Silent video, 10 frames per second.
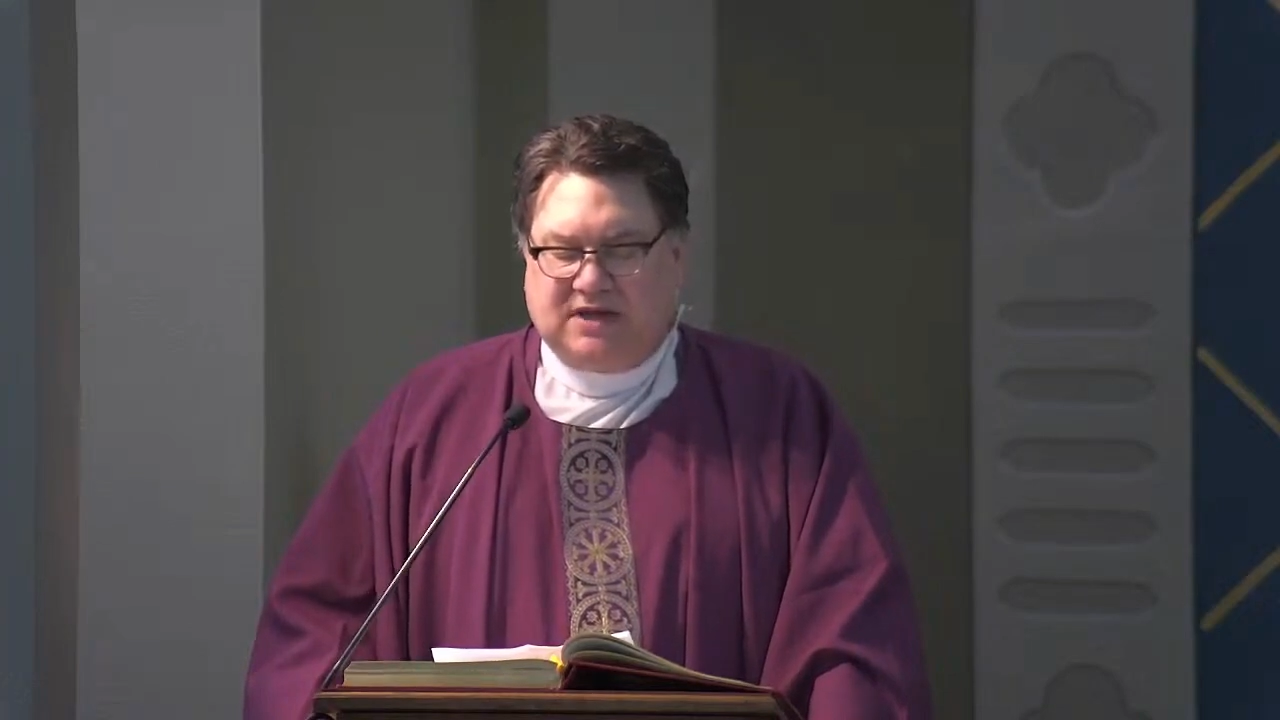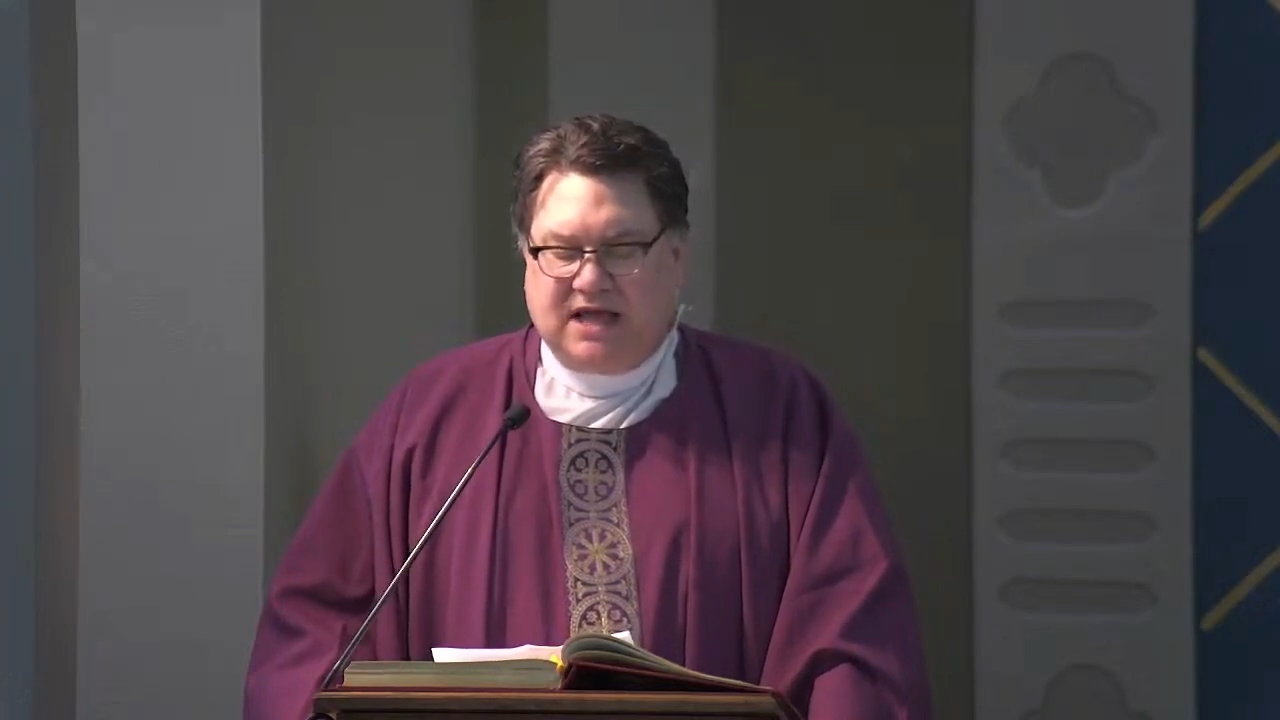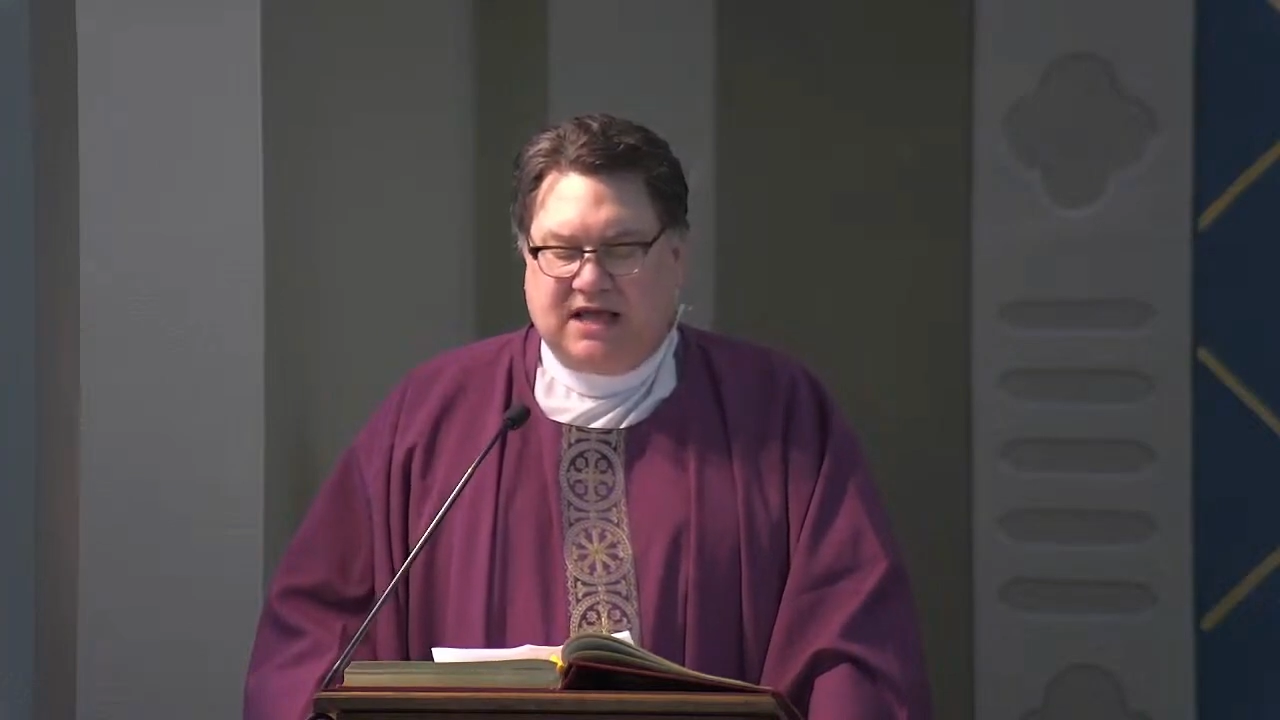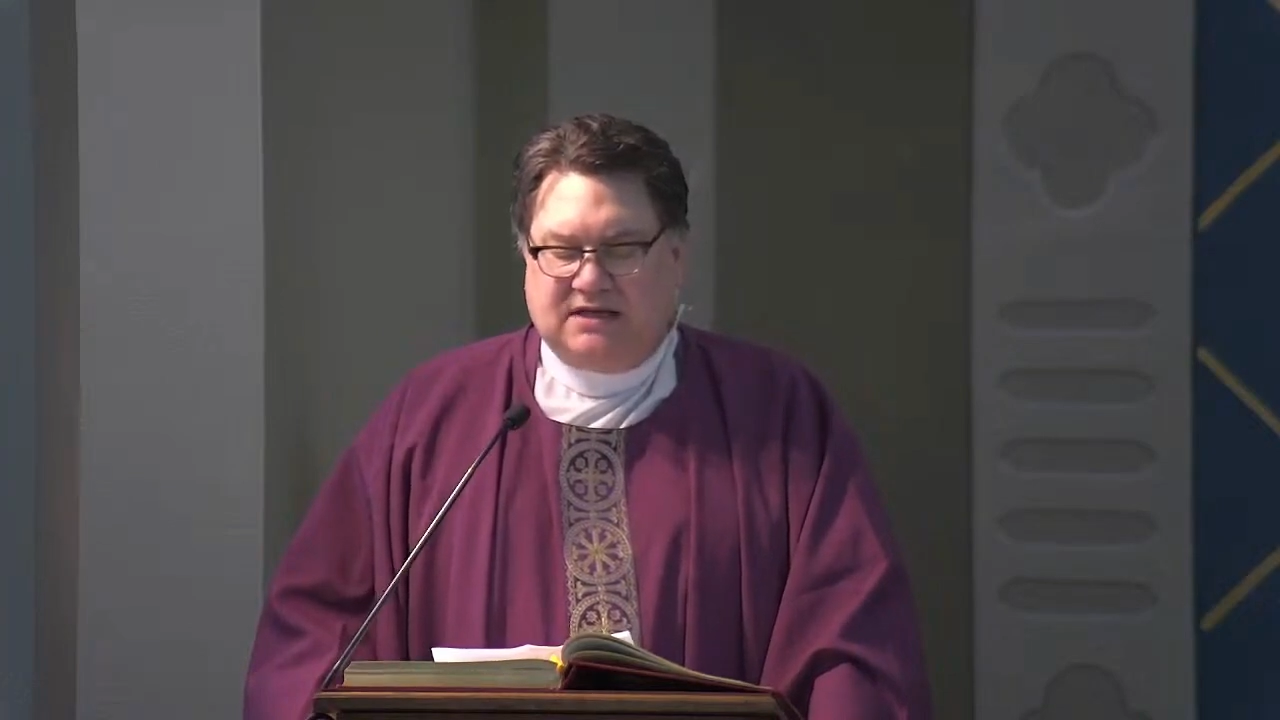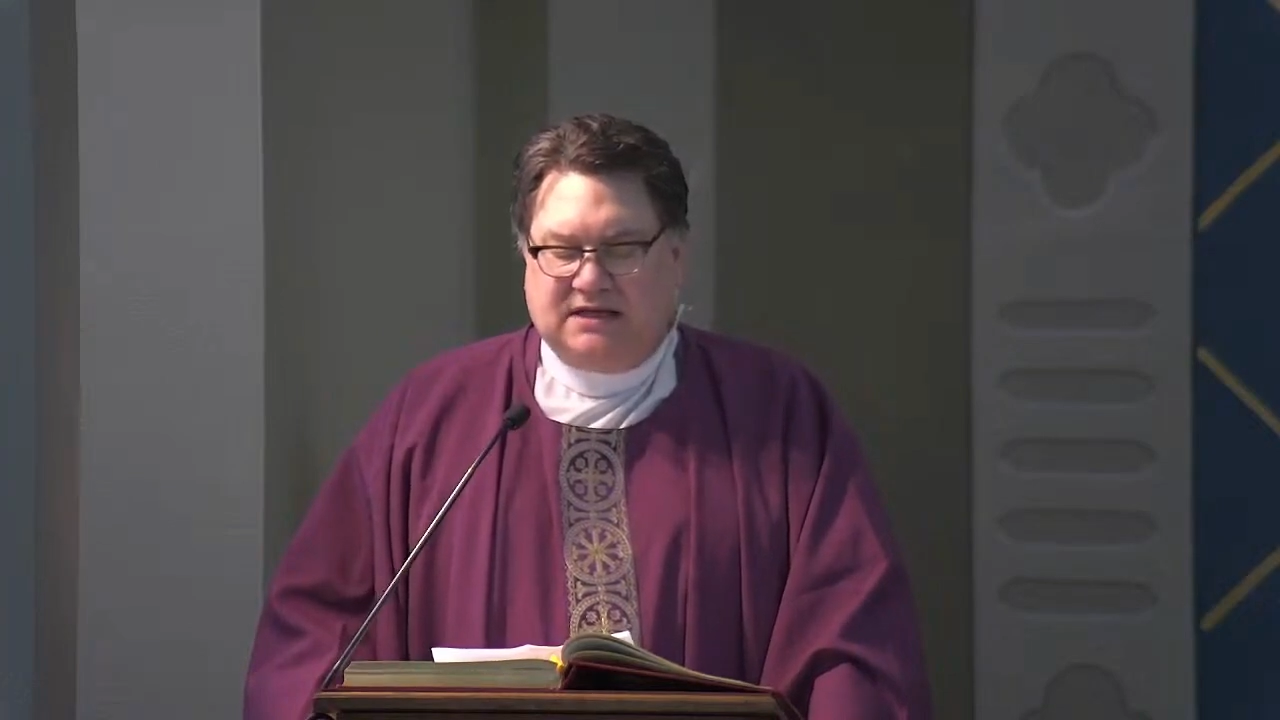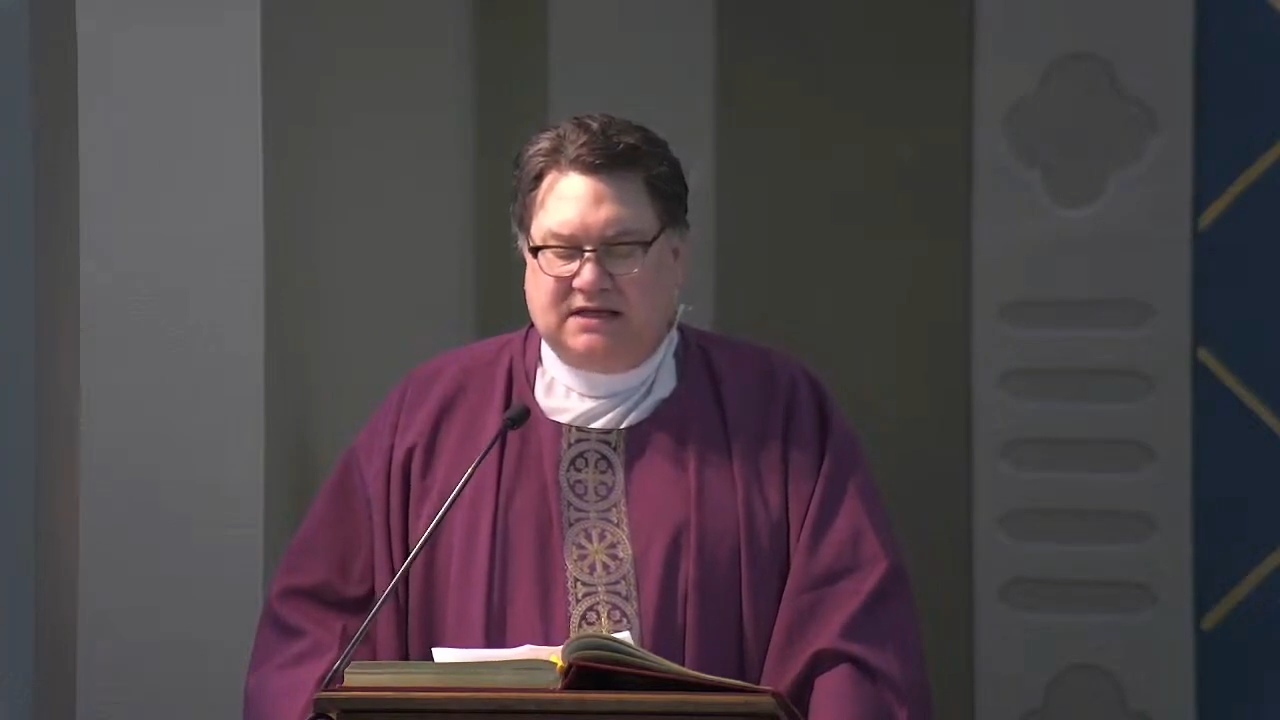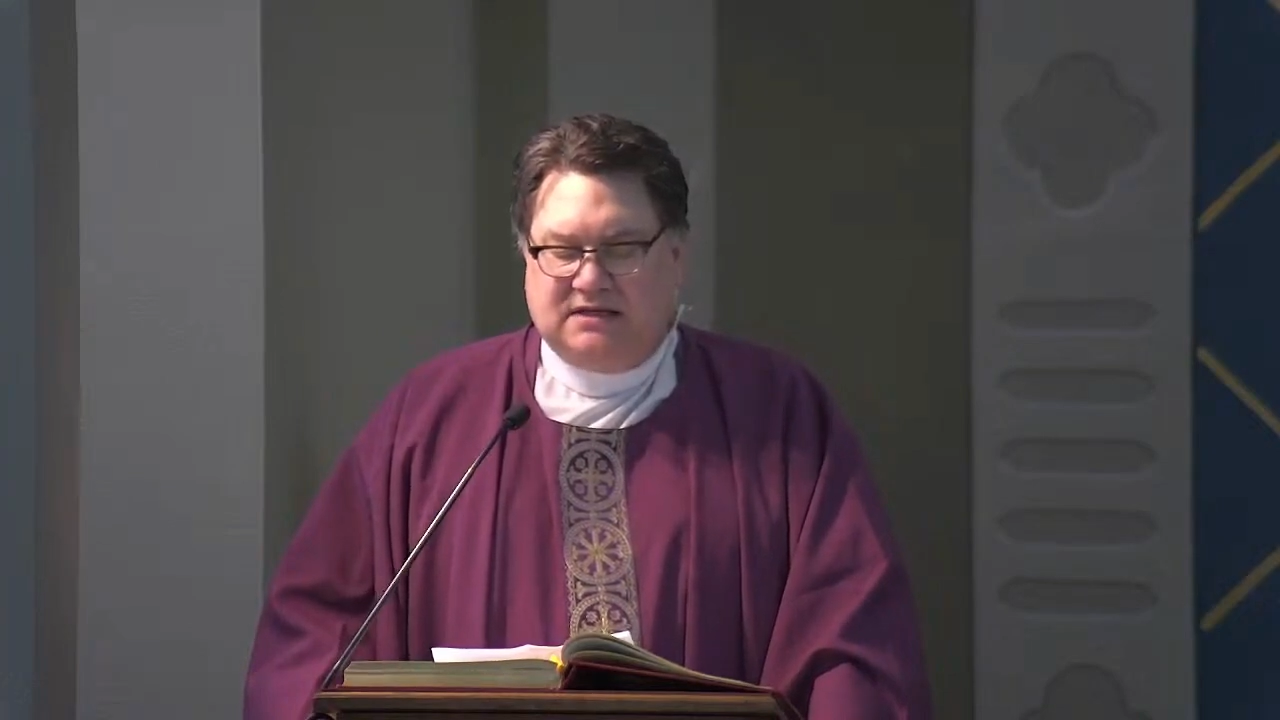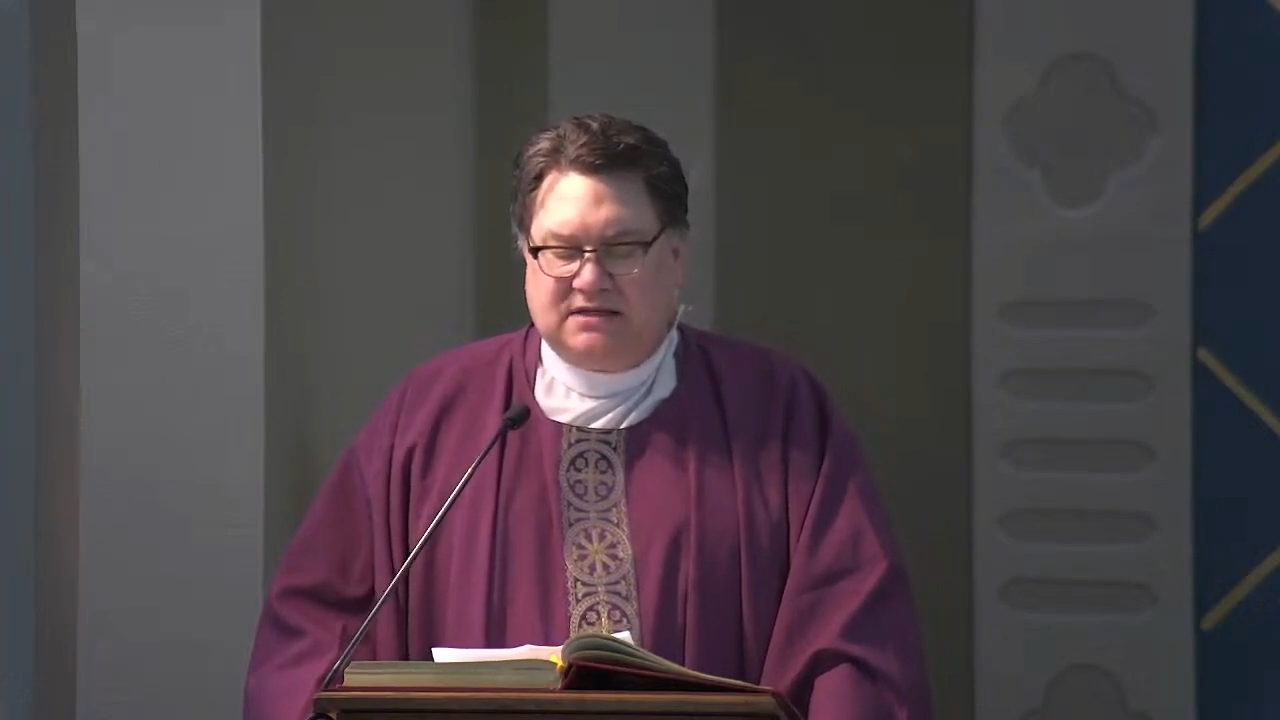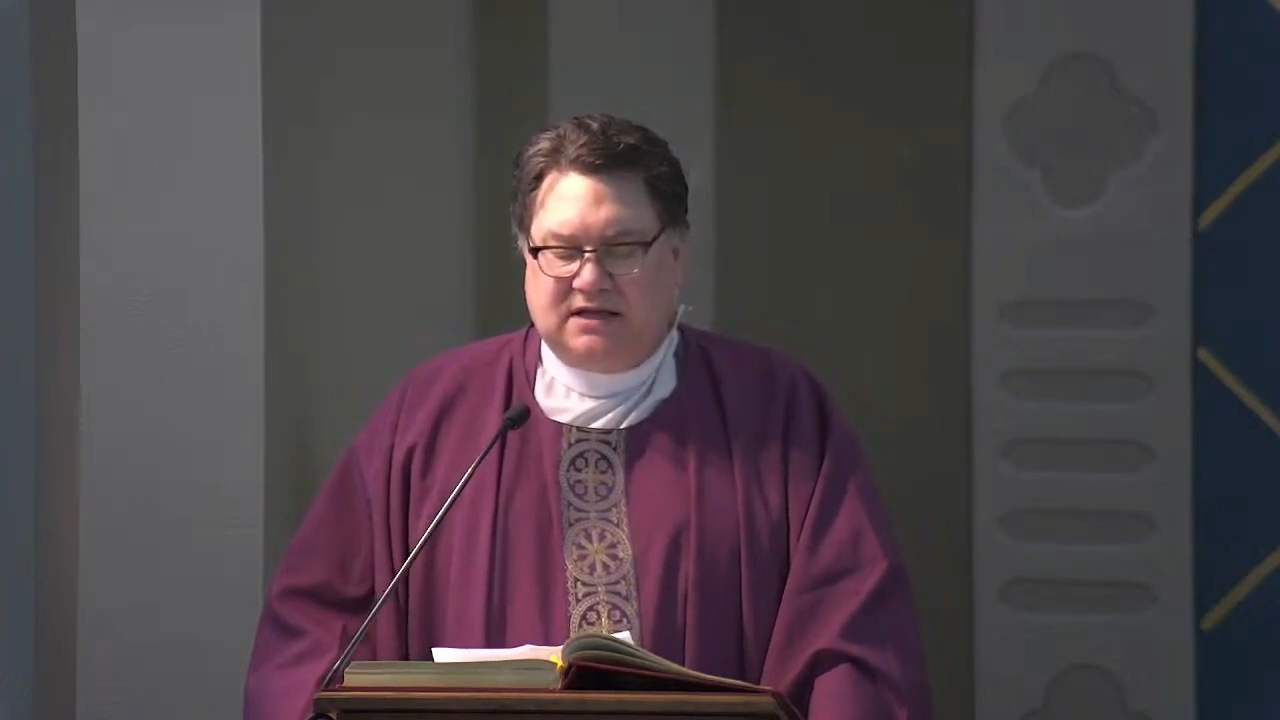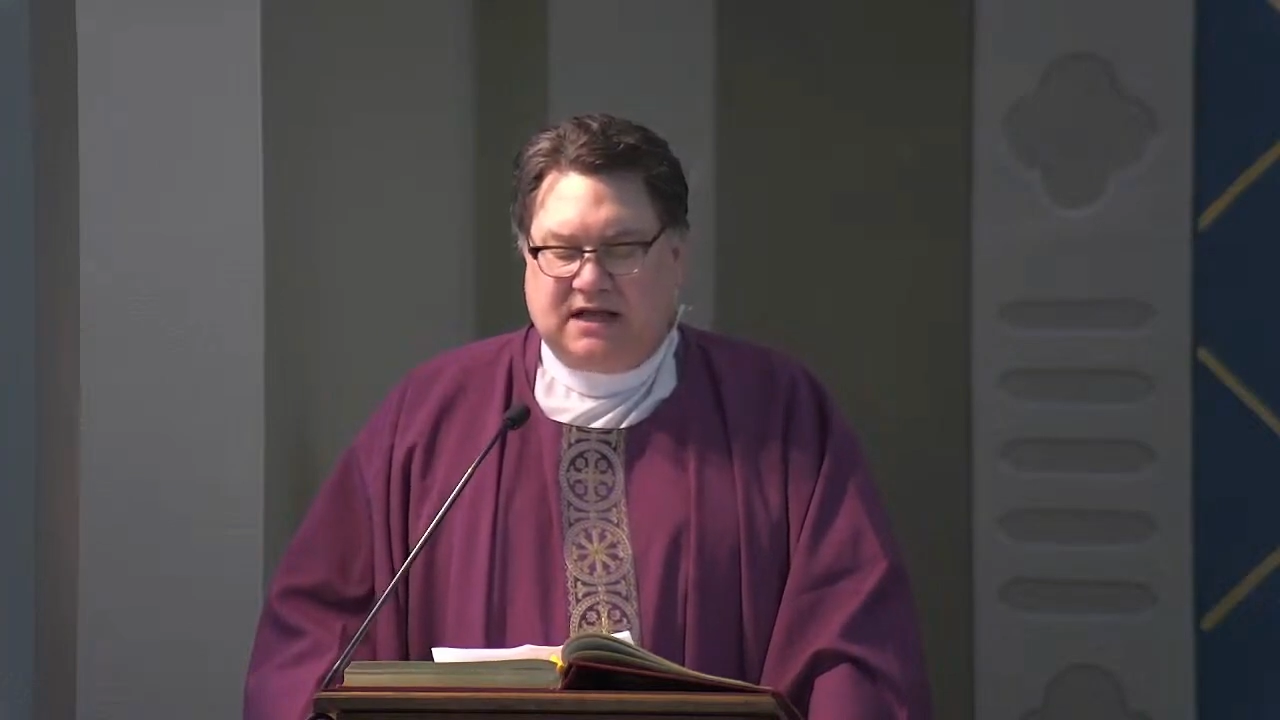candy until